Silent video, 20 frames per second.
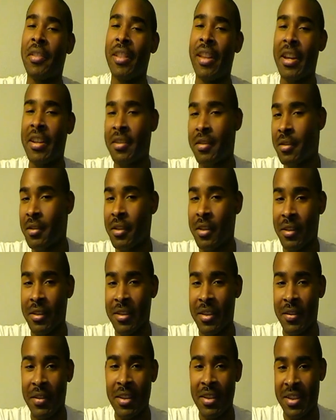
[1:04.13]
the last two years
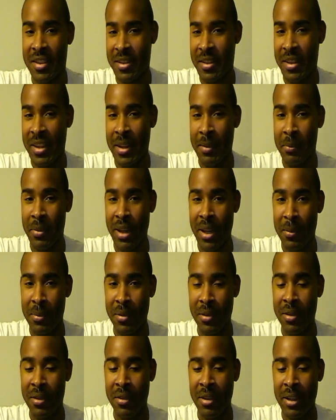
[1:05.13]
of this the MBA
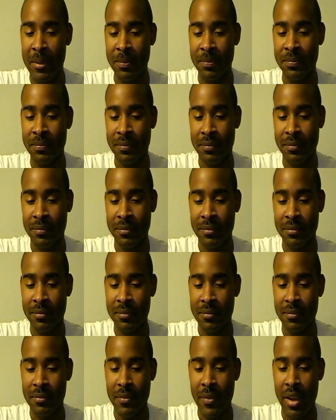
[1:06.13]
program
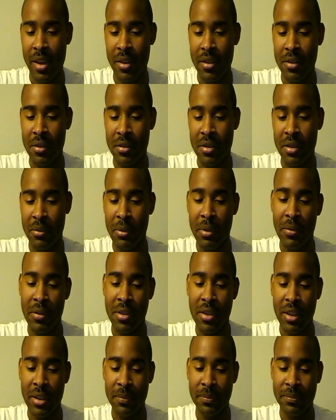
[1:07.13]
at UC
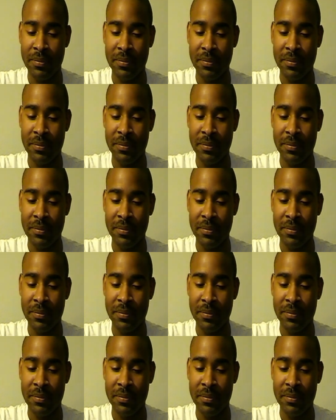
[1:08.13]
Riverside.